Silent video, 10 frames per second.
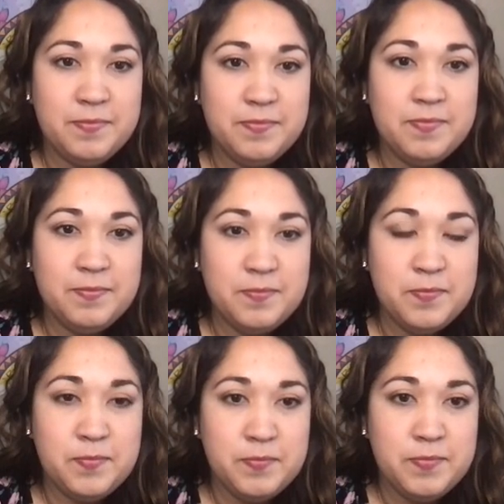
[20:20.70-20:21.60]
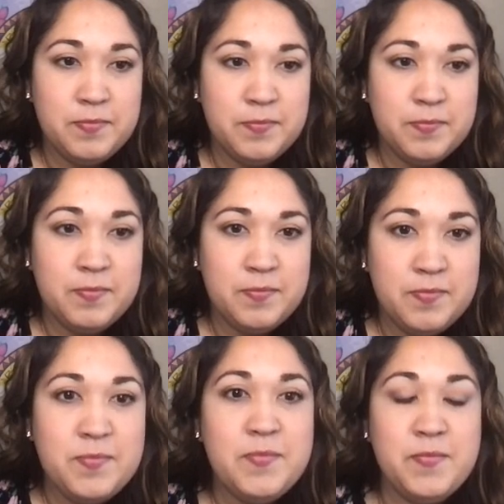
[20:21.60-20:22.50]

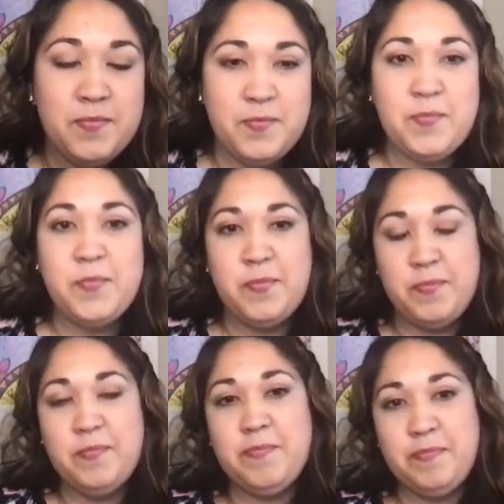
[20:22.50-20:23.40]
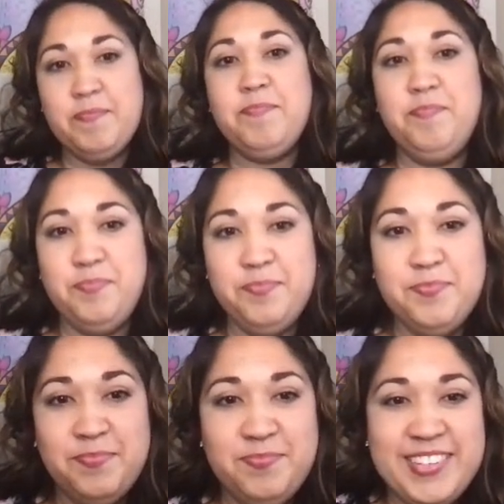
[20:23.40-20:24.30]

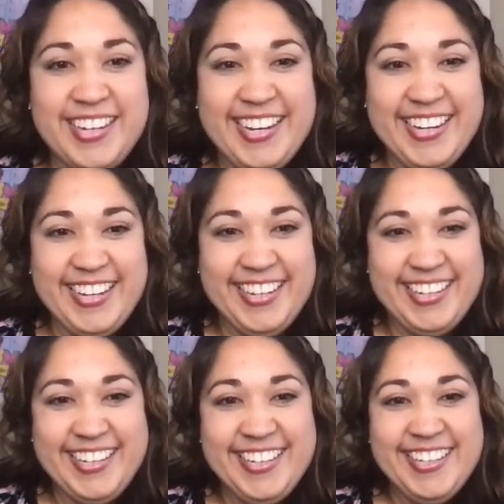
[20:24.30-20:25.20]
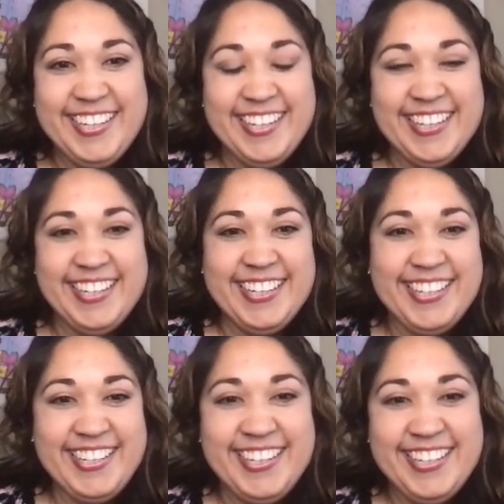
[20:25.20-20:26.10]

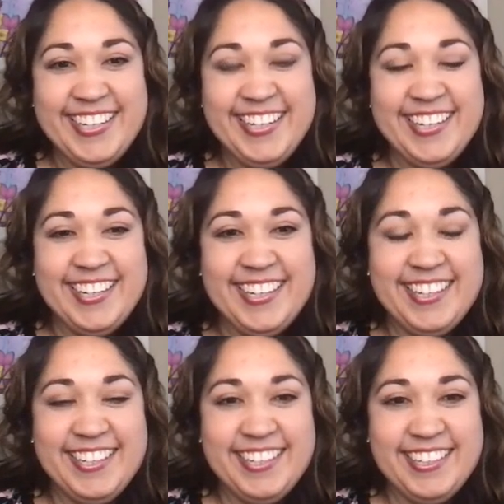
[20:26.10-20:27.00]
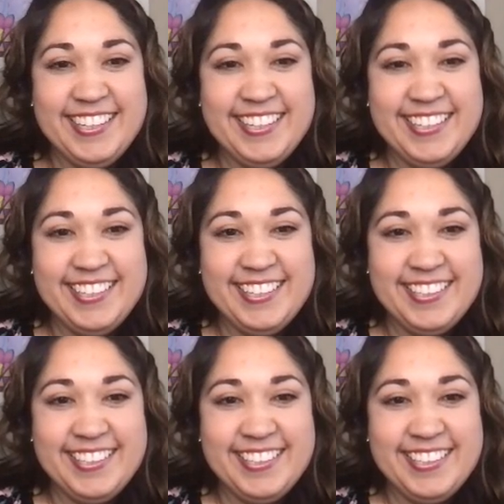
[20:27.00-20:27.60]
[no speech]